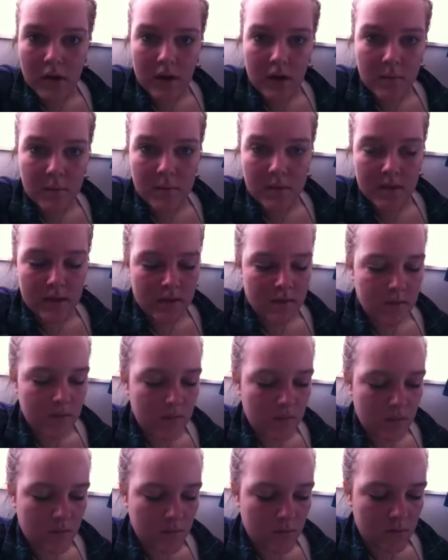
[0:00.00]
I mean, it's
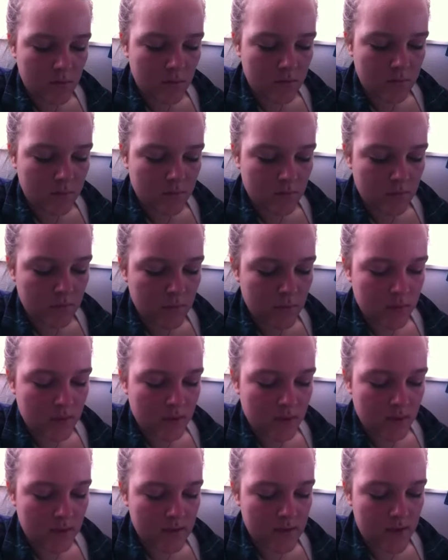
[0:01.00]
adorable. What
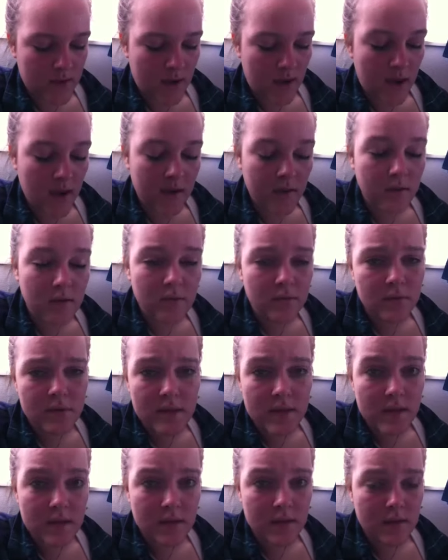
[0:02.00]
can I say? I couldn't
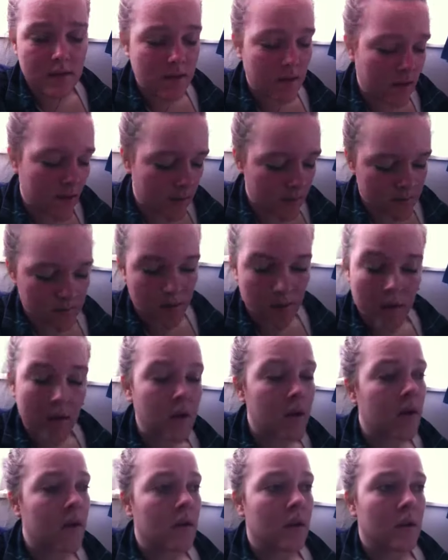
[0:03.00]
resist. And I was
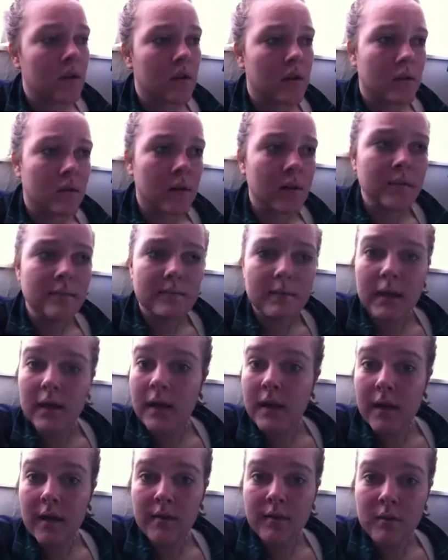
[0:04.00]
like, you know what?
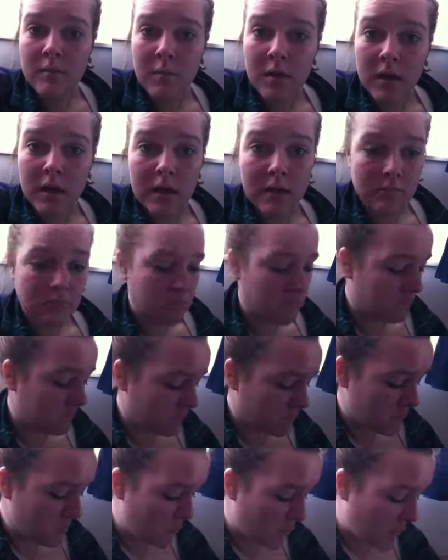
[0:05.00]
I have the money.
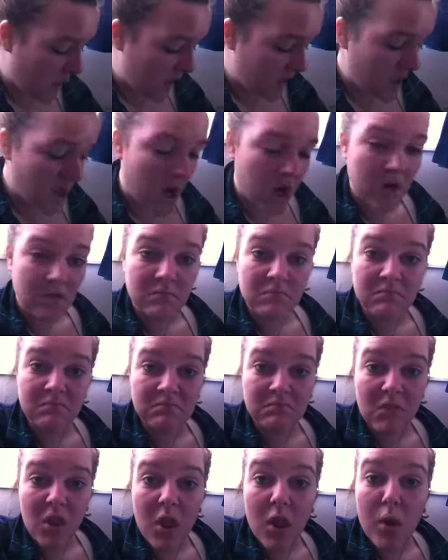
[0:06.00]
Why not?
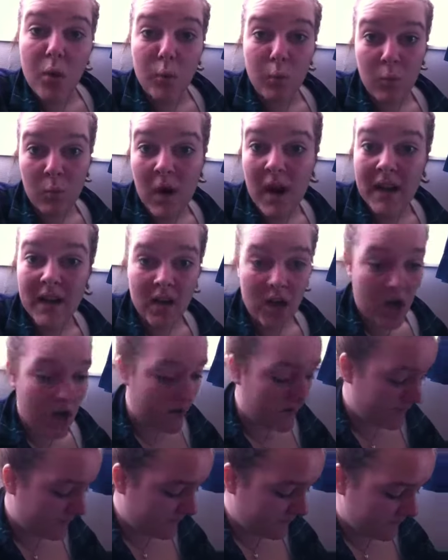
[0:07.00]
Why
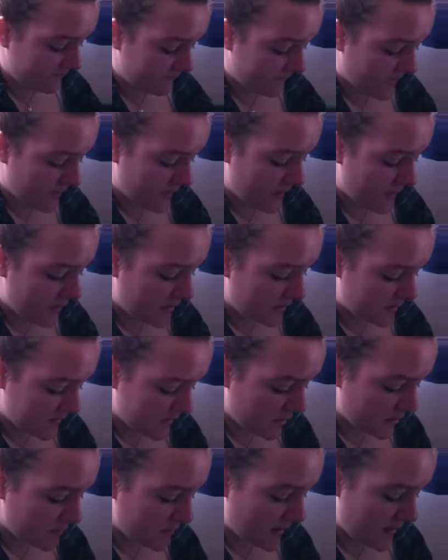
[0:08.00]
not?
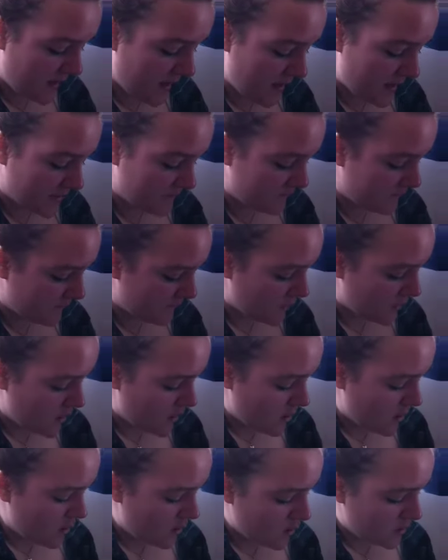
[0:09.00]
Tell me that.
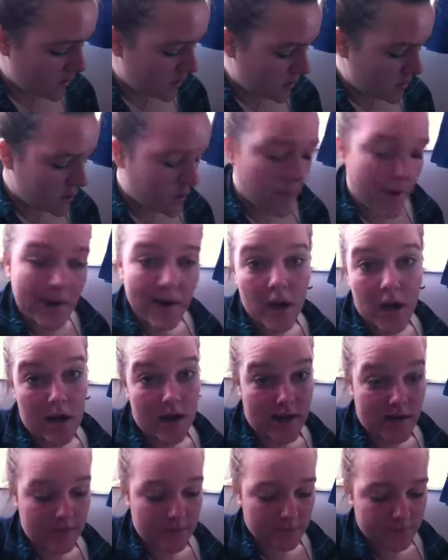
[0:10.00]
So I
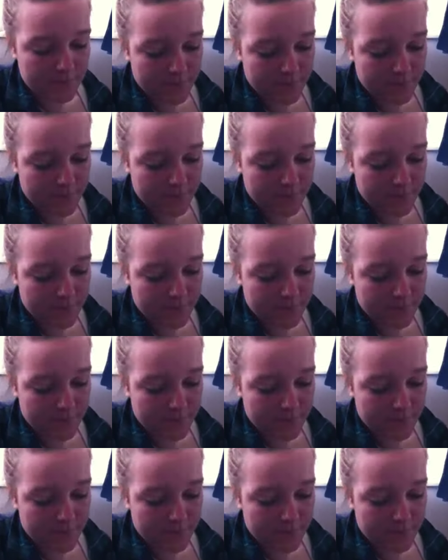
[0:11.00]
got it.